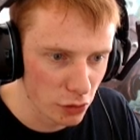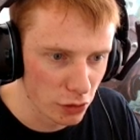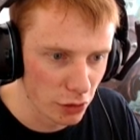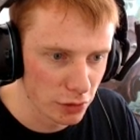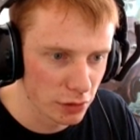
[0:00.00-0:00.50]
it
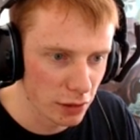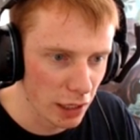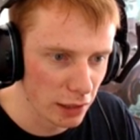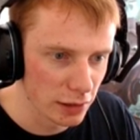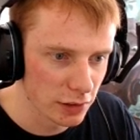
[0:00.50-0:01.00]
on.
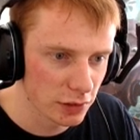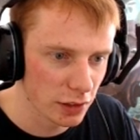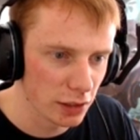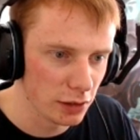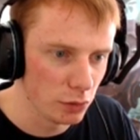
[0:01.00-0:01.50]
And let's
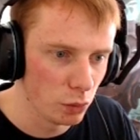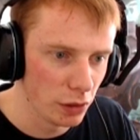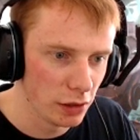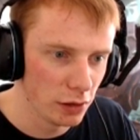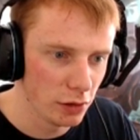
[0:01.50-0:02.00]
say
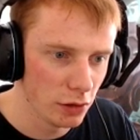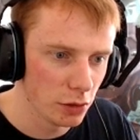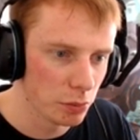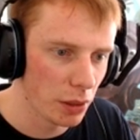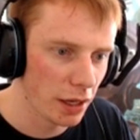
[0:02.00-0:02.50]
when
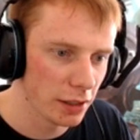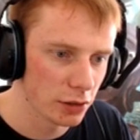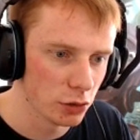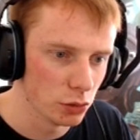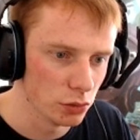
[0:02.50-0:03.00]
the
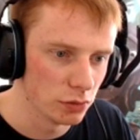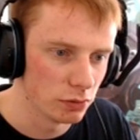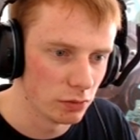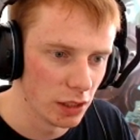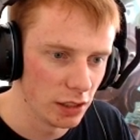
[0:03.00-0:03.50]
particle
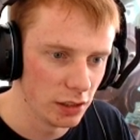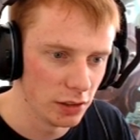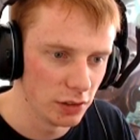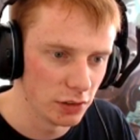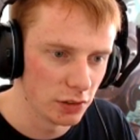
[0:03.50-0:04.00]

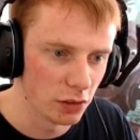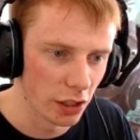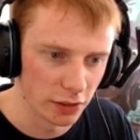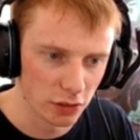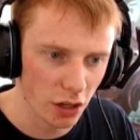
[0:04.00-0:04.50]

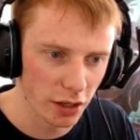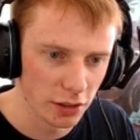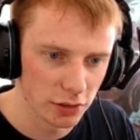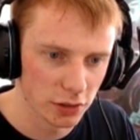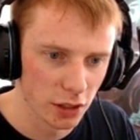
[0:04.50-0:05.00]

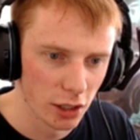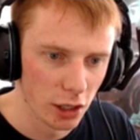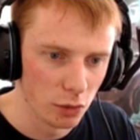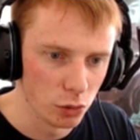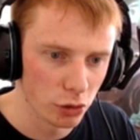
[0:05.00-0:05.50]
dies,
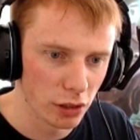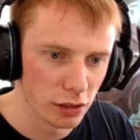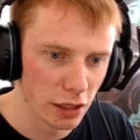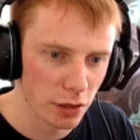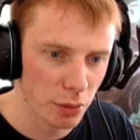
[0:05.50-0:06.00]
we'll create
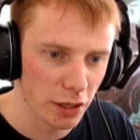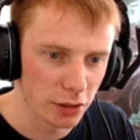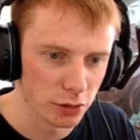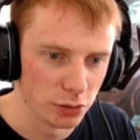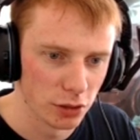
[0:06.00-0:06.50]
another
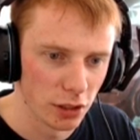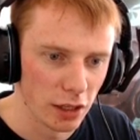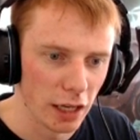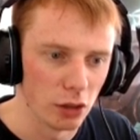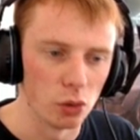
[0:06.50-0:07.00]
particle.
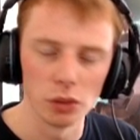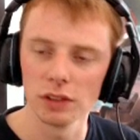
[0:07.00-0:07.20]
And all it